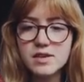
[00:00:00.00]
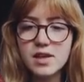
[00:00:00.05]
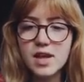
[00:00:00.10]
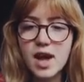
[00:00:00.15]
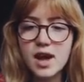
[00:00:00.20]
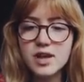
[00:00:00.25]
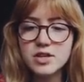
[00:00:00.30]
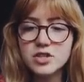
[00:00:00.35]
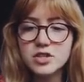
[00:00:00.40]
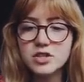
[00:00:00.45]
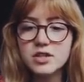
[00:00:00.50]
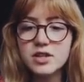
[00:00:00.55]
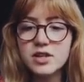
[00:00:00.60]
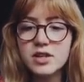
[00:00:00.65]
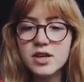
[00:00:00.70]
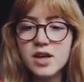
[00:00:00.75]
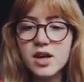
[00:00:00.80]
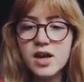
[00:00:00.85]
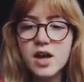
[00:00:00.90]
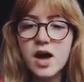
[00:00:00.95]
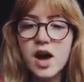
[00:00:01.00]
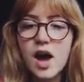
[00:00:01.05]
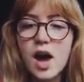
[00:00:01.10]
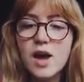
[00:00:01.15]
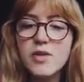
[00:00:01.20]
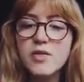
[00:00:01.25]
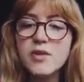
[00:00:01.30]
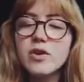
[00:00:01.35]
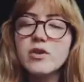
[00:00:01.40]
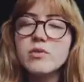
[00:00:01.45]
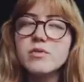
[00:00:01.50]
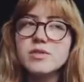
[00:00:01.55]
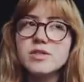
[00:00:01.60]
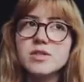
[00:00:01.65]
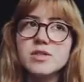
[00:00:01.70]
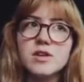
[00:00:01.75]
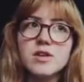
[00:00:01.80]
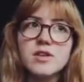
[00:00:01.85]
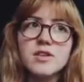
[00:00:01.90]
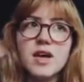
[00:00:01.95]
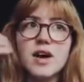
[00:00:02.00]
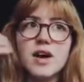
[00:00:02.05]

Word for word: They actually, I thought it was good